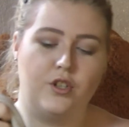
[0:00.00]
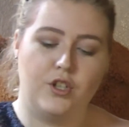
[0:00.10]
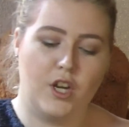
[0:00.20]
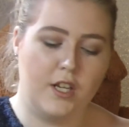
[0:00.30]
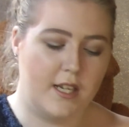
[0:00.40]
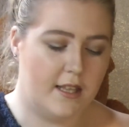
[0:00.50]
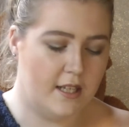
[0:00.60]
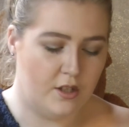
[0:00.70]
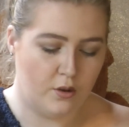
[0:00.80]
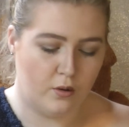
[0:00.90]
shirt in
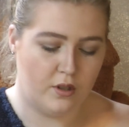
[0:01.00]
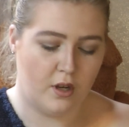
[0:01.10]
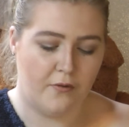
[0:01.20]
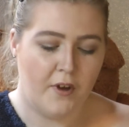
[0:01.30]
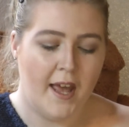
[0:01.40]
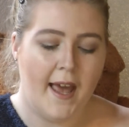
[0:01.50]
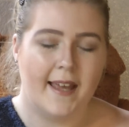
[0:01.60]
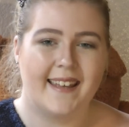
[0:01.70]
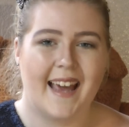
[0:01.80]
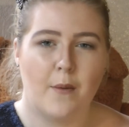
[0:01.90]
this sort of
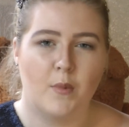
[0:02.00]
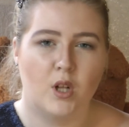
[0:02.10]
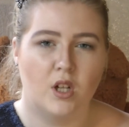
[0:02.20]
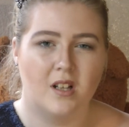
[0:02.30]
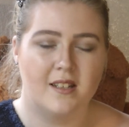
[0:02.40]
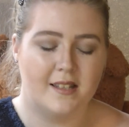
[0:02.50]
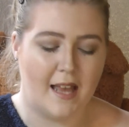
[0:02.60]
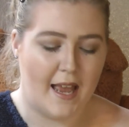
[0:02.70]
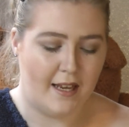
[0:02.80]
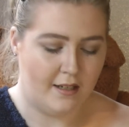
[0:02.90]
camel
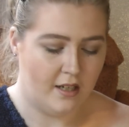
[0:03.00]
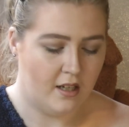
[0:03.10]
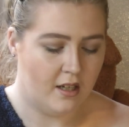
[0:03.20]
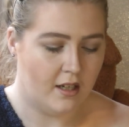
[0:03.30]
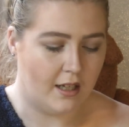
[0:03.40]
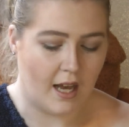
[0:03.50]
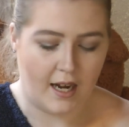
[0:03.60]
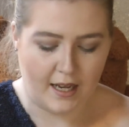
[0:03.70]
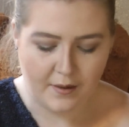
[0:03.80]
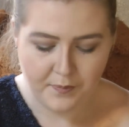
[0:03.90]
sand
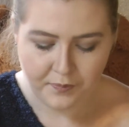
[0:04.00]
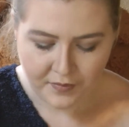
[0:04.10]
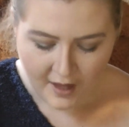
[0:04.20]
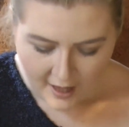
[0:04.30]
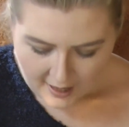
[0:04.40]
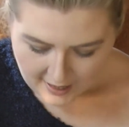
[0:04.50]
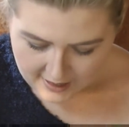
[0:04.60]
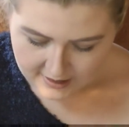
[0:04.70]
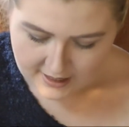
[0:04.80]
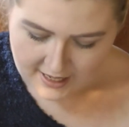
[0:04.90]
color, and it